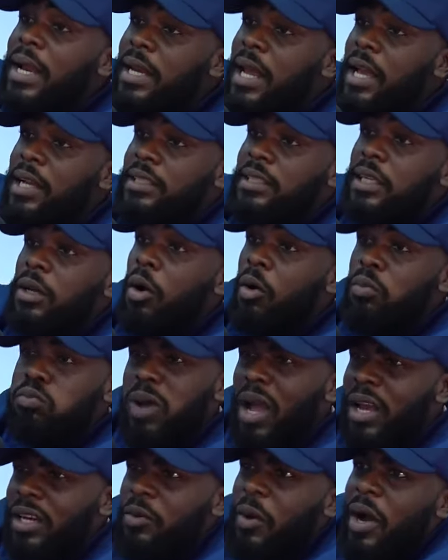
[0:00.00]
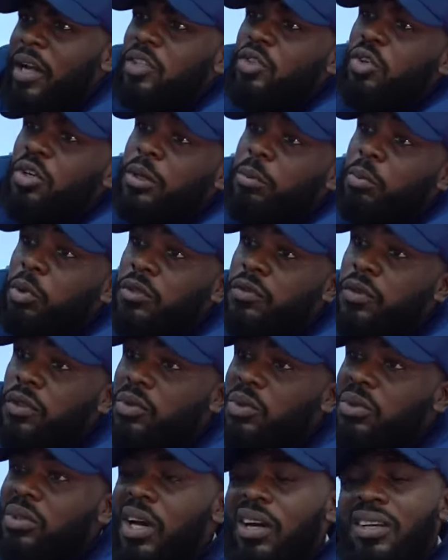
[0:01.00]
neck say Benny, why you know they post for
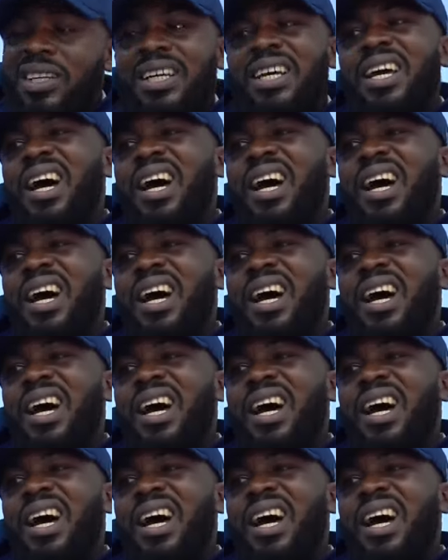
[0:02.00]
Twitter?